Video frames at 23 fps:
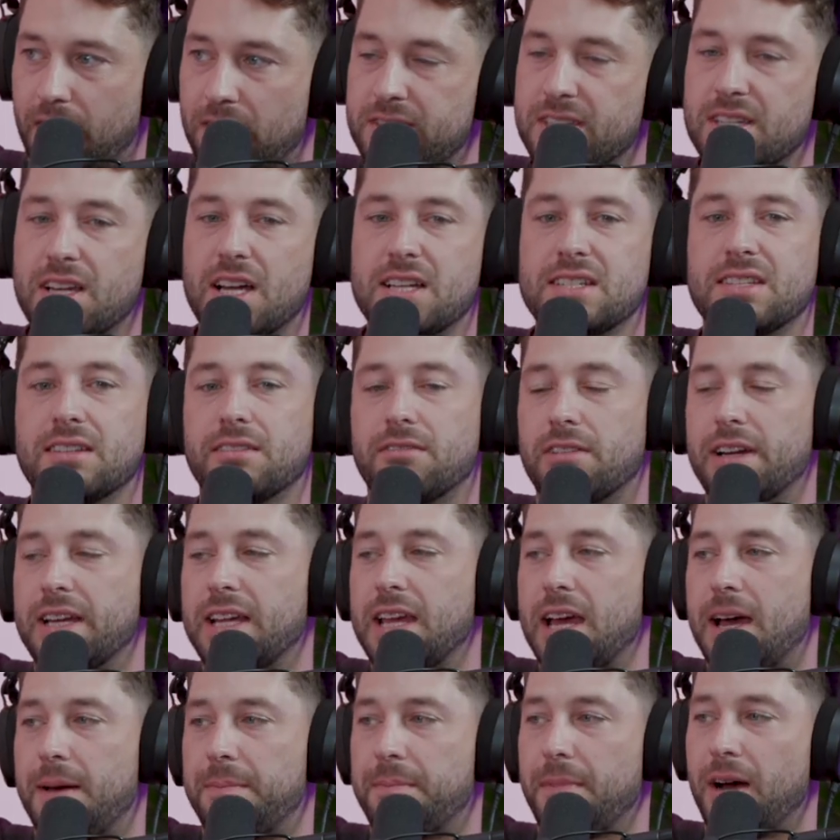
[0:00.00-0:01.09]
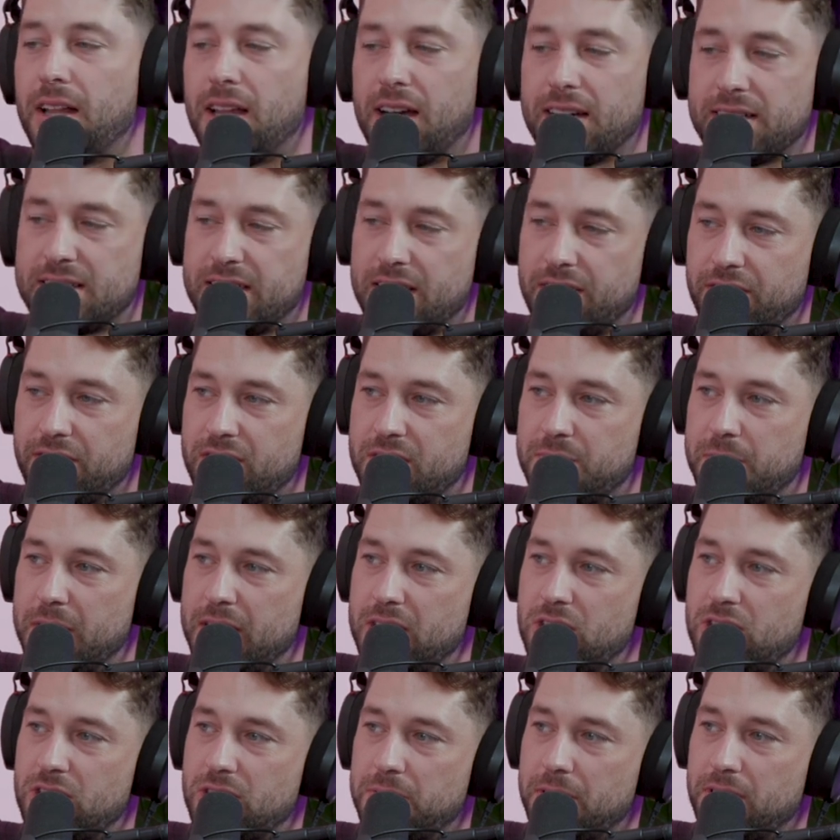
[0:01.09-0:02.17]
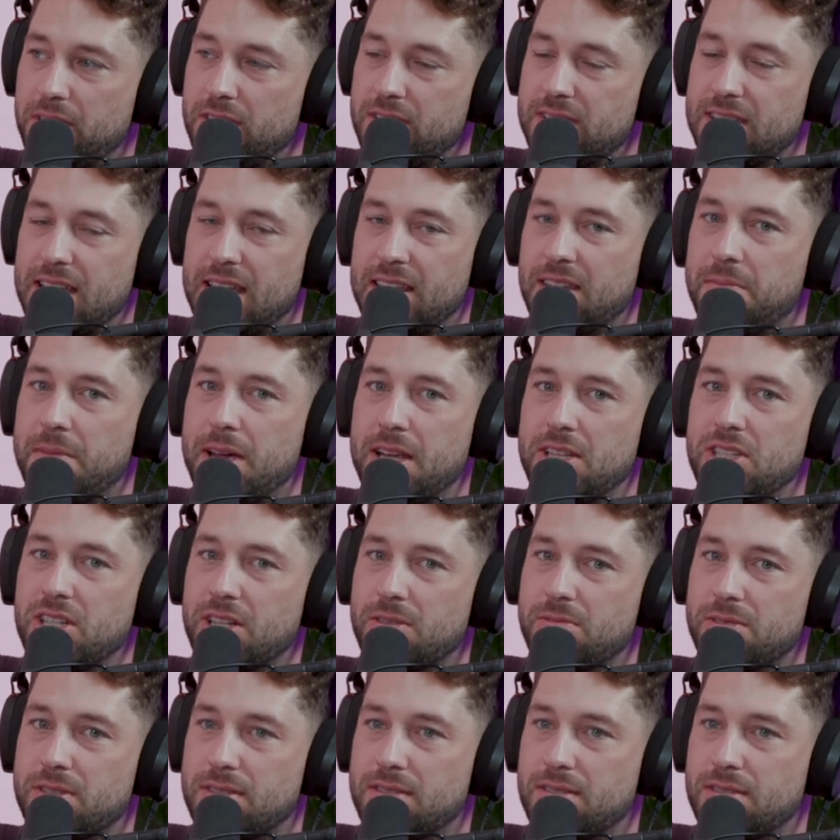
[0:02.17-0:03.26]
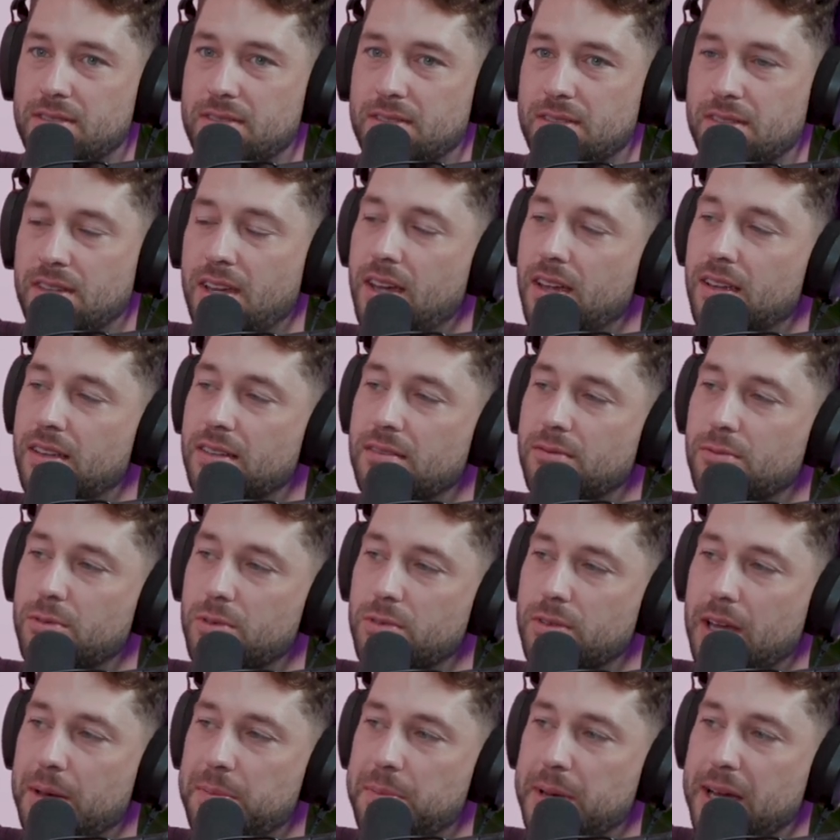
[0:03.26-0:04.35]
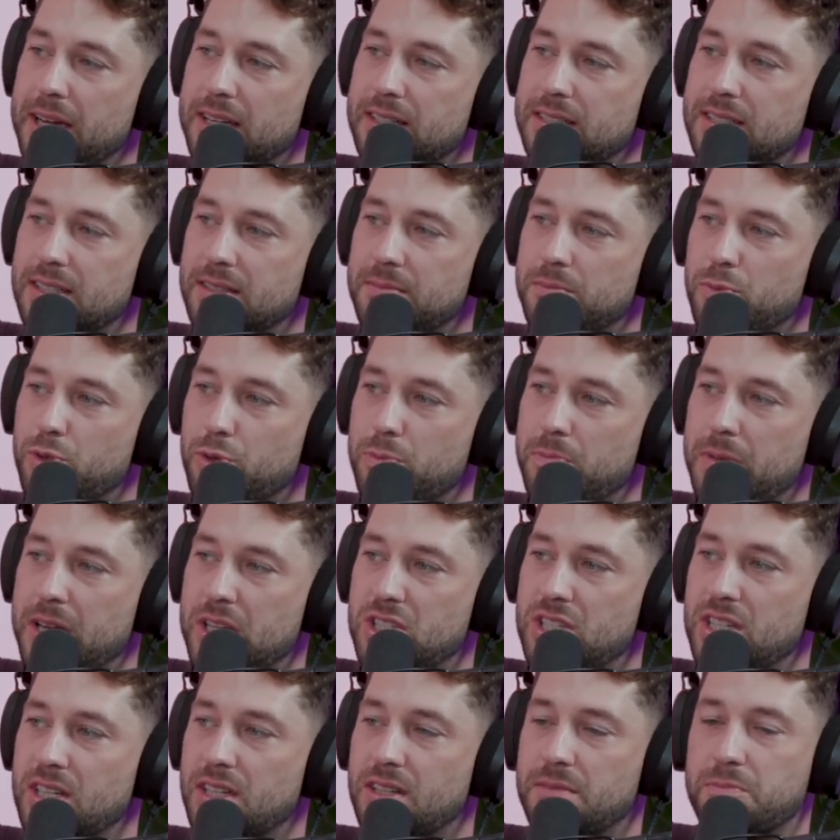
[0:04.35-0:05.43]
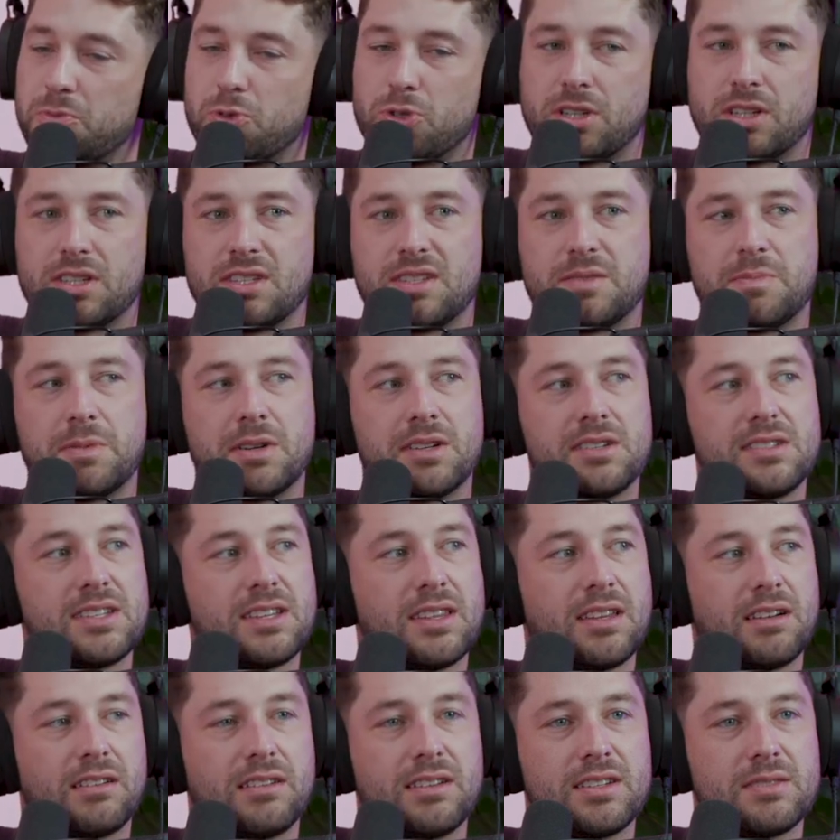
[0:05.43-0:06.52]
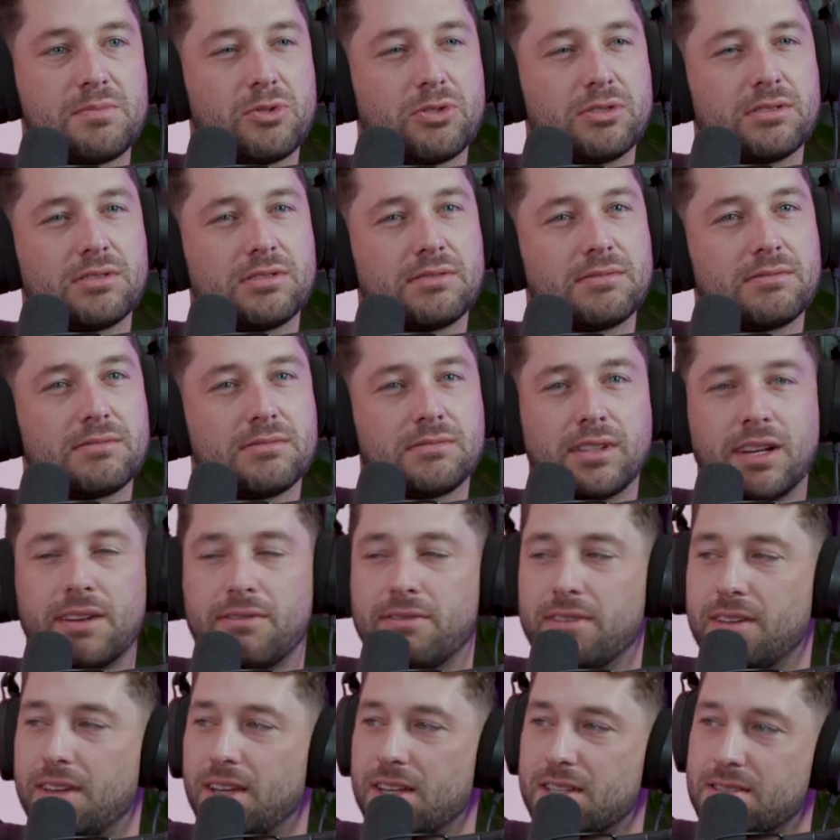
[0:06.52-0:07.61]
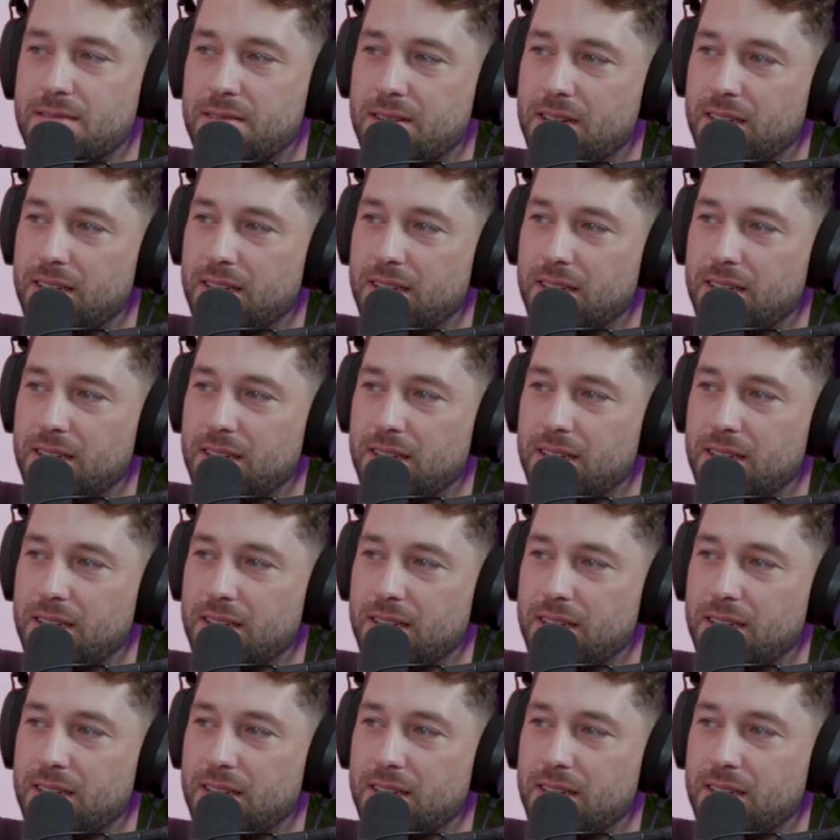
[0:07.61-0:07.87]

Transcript: It's a nice little recap. I liked hearing your speech, to be honest. And the magic we'll get back to more magic, more conspiracy theories, more whatever next